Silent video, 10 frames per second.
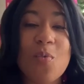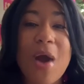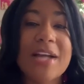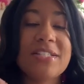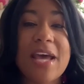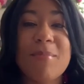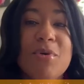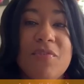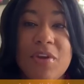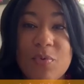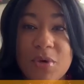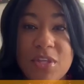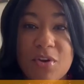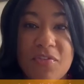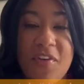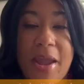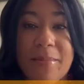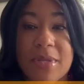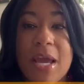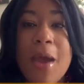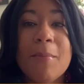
watch that movie with your family,